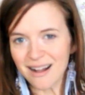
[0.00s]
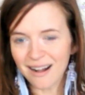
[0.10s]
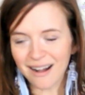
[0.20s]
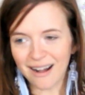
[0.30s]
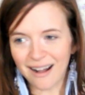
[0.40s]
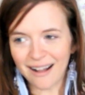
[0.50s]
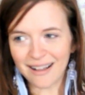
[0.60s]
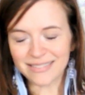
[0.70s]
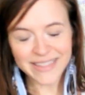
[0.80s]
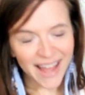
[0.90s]

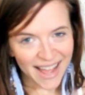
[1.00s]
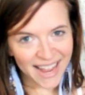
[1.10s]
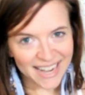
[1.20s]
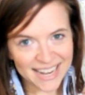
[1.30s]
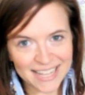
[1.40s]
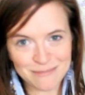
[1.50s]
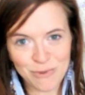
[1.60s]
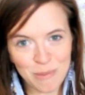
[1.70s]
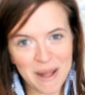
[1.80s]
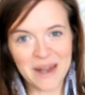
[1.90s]
line and get
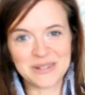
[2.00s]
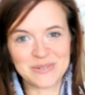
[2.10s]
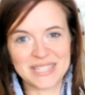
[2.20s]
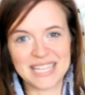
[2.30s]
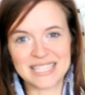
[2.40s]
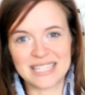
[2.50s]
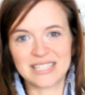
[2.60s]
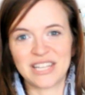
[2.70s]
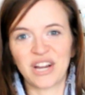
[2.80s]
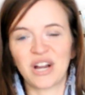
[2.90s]
more patterns released
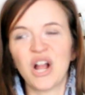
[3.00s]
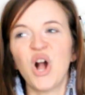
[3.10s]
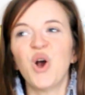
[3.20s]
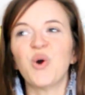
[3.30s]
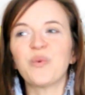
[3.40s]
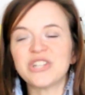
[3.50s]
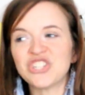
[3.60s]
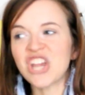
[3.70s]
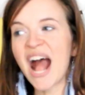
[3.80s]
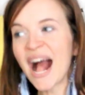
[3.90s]
this year,
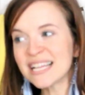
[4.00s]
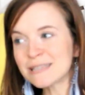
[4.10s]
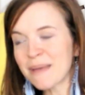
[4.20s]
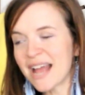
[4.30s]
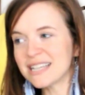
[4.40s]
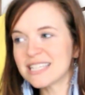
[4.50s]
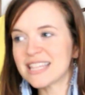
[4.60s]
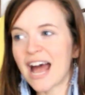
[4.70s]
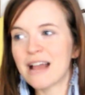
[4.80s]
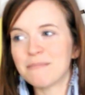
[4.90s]
which has meant
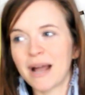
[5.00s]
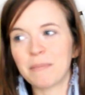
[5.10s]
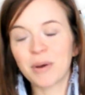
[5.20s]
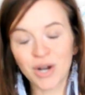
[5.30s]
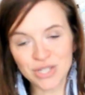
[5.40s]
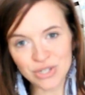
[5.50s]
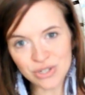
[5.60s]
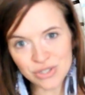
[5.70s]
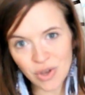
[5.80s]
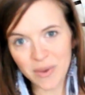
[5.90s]
that my
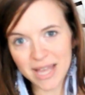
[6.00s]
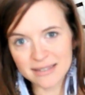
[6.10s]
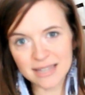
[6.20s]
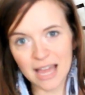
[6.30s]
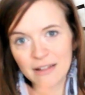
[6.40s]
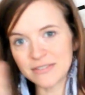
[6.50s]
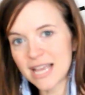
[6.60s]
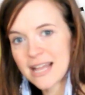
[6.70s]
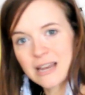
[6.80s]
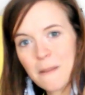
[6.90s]
personal sewing has kind of
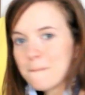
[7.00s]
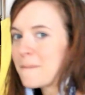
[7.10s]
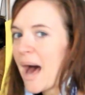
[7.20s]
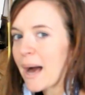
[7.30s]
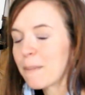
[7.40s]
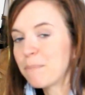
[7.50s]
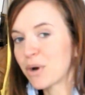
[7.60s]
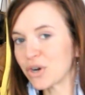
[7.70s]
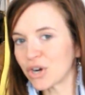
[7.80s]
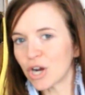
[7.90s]
taken a back
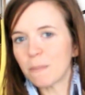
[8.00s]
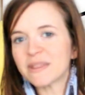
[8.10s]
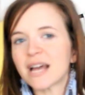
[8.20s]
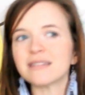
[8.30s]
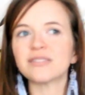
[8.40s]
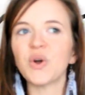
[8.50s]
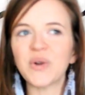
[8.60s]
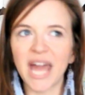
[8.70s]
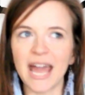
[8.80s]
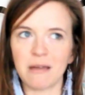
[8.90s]
burner, but that's
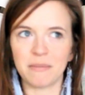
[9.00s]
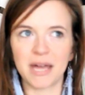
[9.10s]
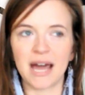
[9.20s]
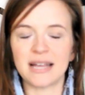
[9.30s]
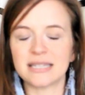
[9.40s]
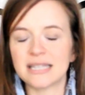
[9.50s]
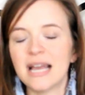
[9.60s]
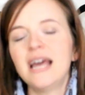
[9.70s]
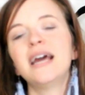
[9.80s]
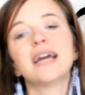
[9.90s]
okay because
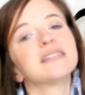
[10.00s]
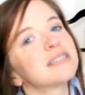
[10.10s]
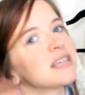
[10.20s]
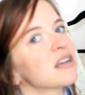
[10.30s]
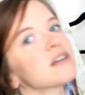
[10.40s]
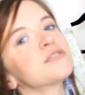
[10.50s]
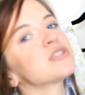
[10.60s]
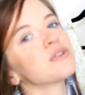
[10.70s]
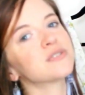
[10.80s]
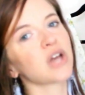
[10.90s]
it's the year of
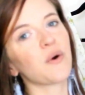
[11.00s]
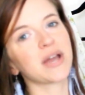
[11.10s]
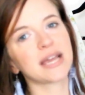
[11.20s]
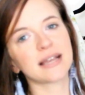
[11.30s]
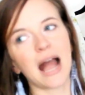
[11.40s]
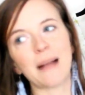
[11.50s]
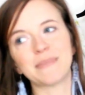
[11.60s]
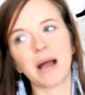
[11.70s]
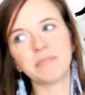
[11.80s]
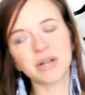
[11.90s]
slow sewing. I'm
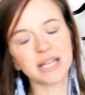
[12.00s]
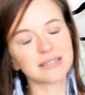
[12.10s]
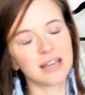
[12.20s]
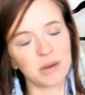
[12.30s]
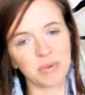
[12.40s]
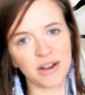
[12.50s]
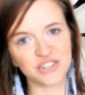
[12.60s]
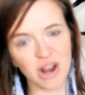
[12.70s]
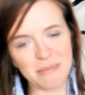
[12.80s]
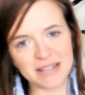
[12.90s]
not putting a ton of
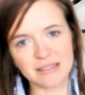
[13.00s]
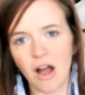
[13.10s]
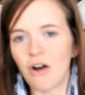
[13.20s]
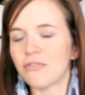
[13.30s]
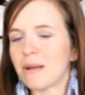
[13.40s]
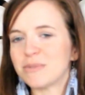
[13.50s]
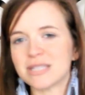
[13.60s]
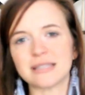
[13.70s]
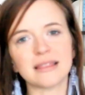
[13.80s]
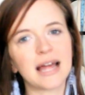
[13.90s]
pressure on myself. I'm
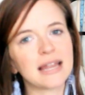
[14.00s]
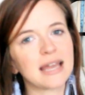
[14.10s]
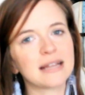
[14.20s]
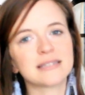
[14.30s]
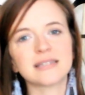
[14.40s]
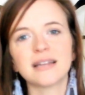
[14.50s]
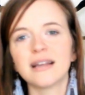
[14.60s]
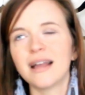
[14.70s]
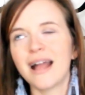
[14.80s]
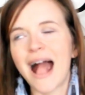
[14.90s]
just letting it
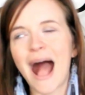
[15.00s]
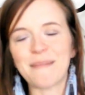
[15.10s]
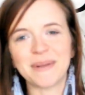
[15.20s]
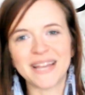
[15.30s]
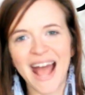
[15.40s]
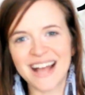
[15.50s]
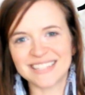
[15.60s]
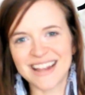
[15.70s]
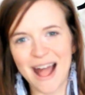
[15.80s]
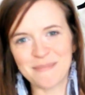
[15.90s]
happen
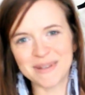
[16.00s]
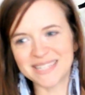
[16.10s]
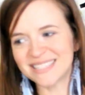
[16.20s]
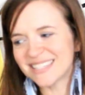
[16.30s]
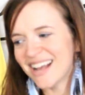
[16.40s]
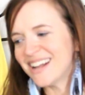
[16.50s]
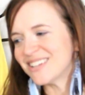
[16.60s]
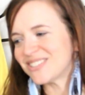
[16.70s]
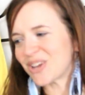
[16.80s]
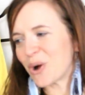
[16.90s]
as it happens.
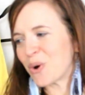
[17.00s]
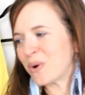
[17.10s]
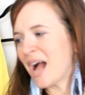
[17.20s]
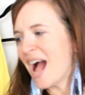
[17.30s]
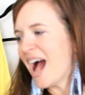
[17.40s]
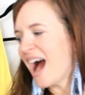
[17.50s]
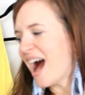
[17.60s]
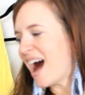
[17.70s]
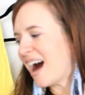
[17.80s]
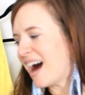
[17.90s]
So
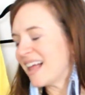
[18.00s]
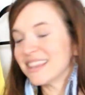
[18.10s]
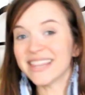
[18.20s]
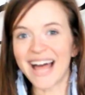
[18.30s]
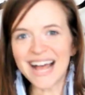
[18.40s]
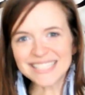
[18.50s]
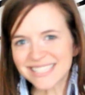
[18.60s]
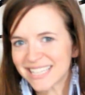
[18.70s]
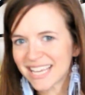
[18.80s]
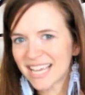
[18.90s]

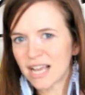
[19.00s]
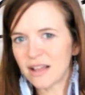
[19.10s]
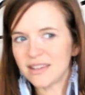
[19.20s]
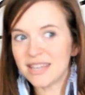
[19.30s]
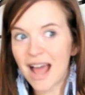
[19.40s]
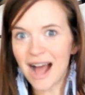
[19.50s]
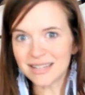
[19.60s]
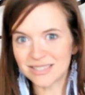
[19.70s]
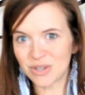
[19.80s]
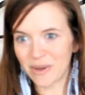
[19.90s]
lastly,
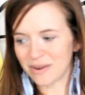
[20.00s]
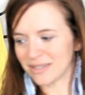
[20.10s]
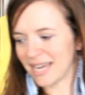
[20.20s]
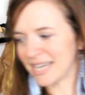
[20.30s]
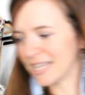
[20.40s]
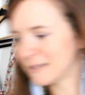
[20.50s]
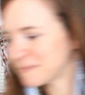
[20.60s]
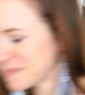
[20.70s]
not sewing related,